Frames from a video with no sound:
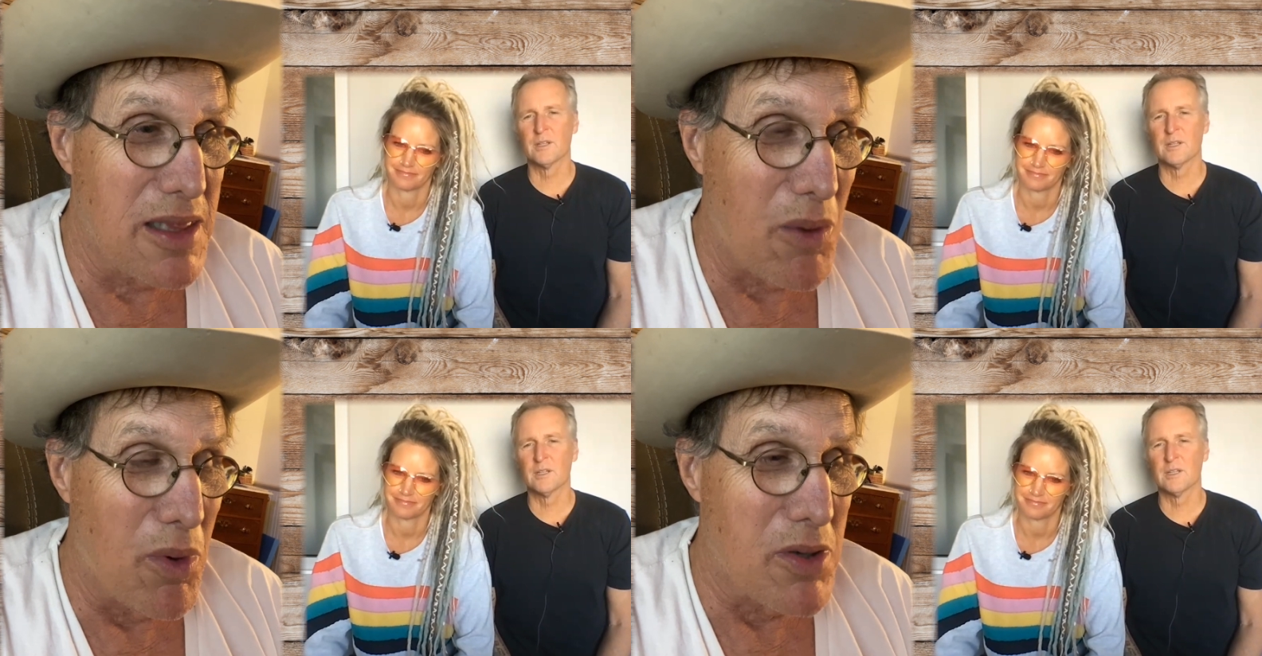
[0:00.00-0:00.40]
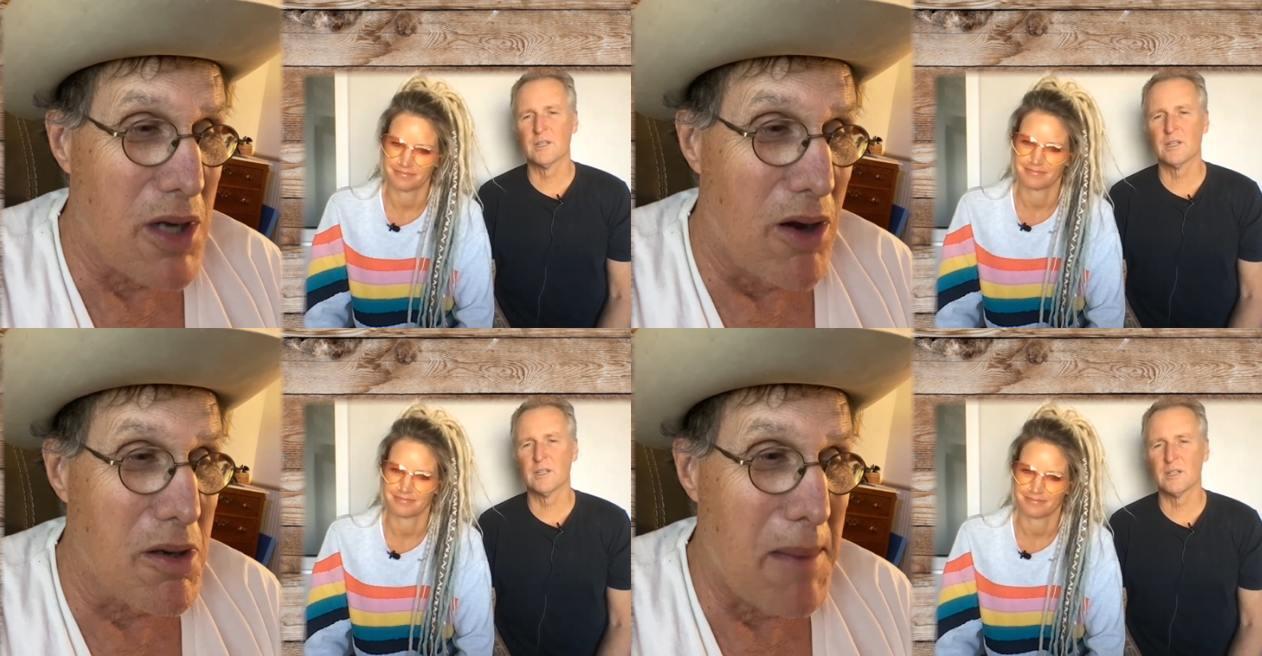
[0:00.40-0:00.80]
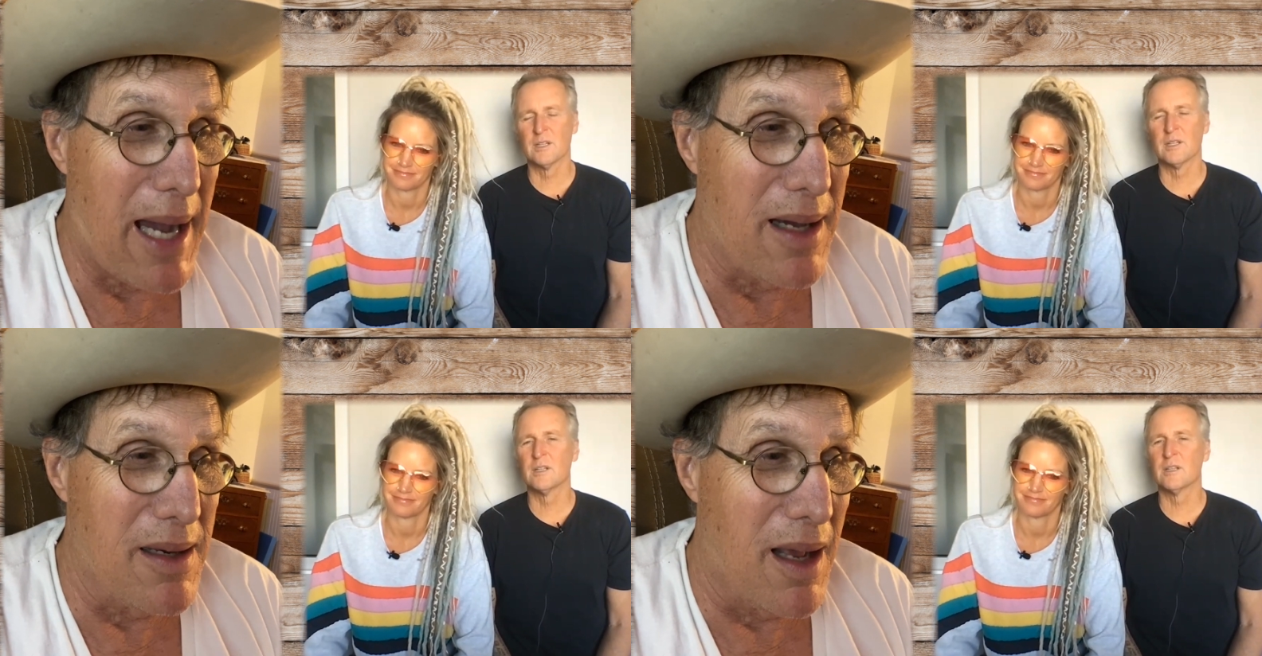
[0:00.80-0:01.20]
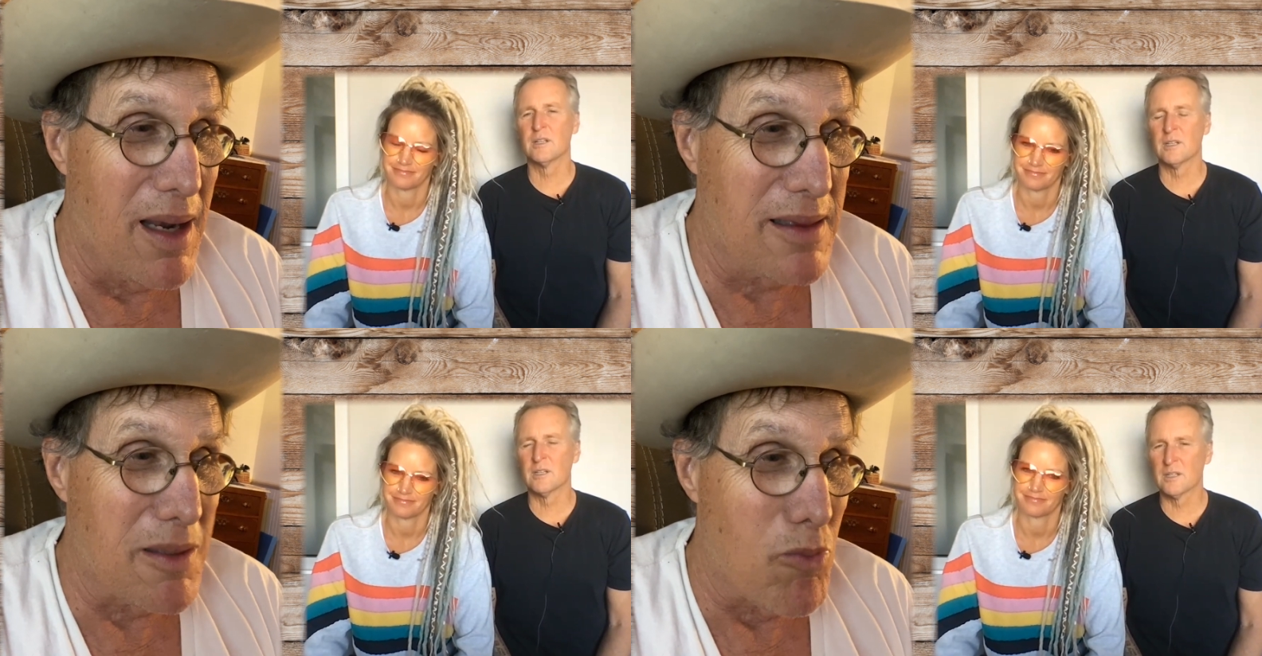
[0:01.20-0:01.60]
Speaker 1: that they want to talk about, and I
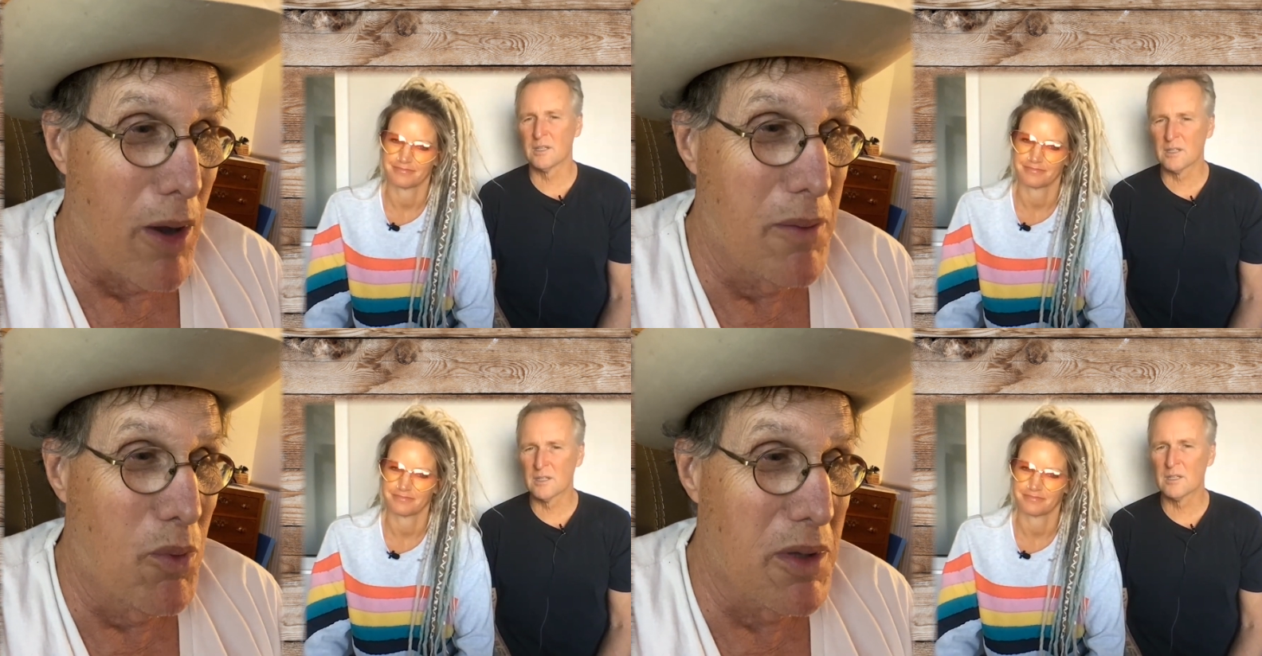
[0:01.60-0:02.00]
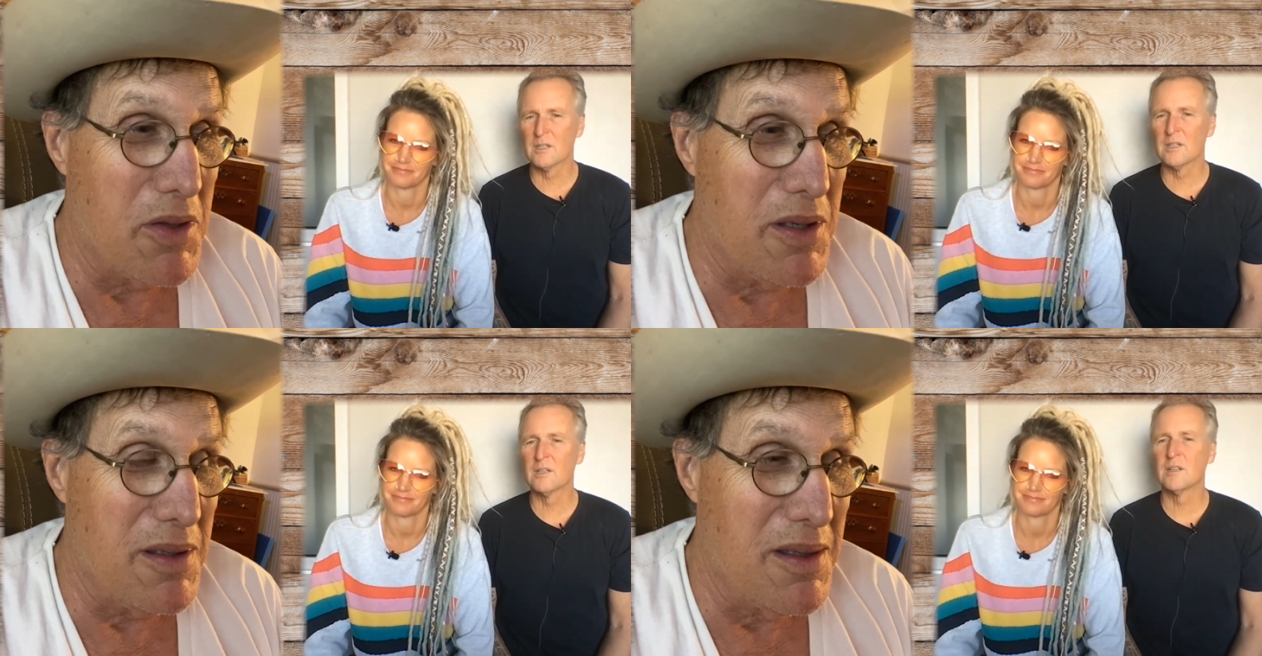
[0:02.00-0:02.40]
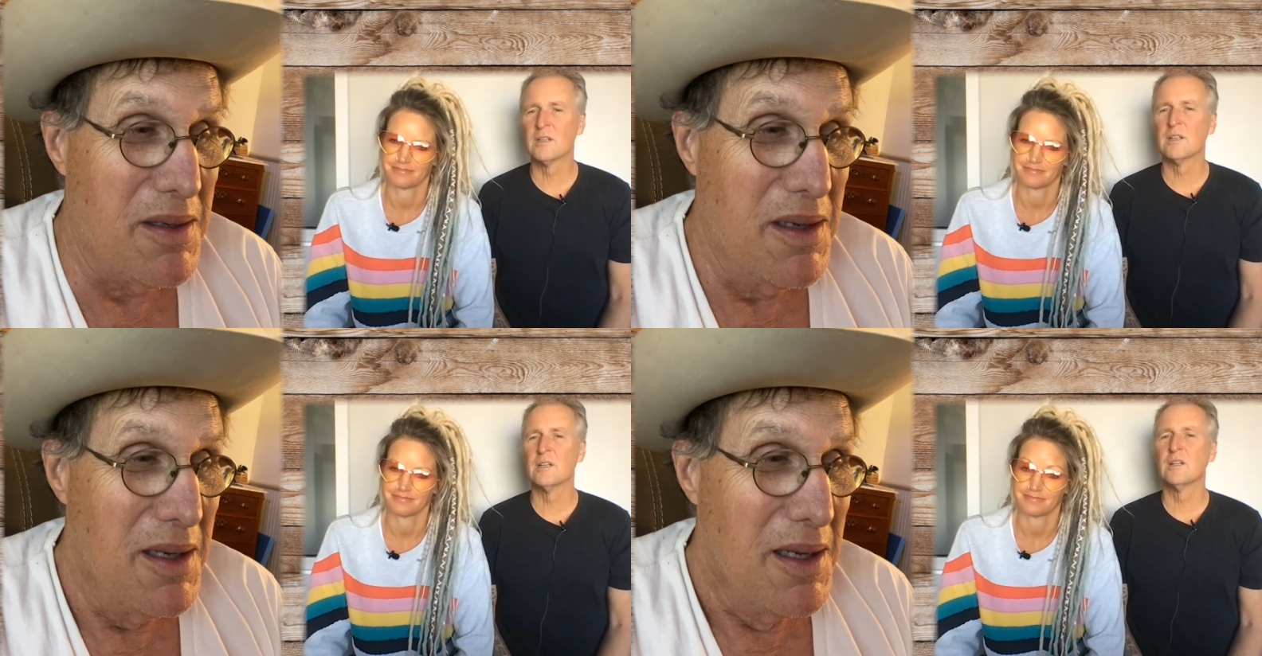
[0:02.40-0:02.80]
let them run with it and,